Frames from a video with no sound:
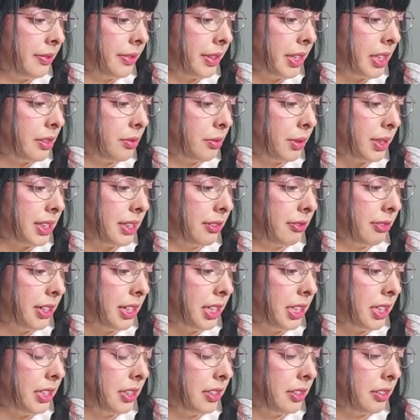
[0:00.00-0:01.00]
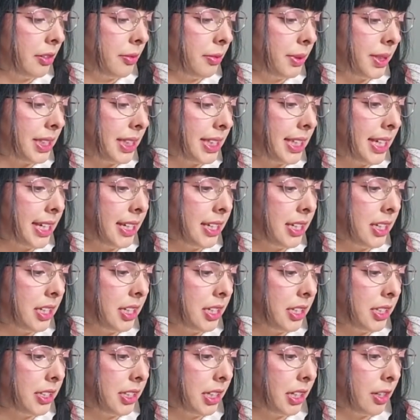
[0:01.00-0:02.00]
that was released over 10
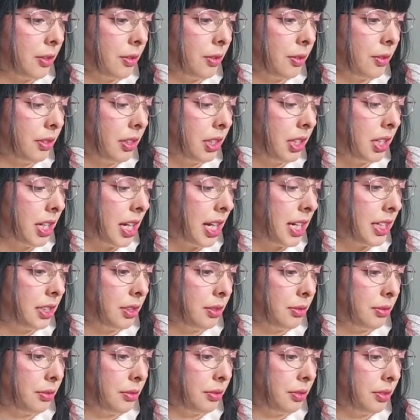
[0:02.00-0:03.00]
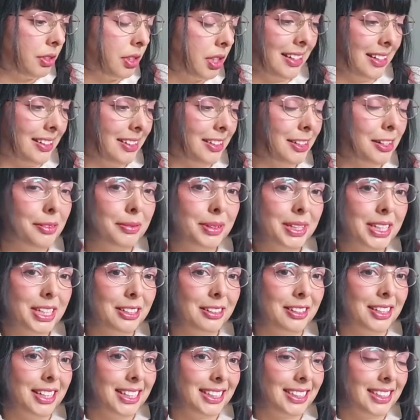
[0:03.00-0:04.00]
years ago? I do. I normally
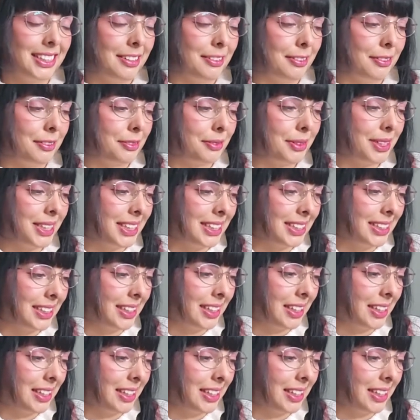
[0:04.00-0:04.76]
collect the old ones.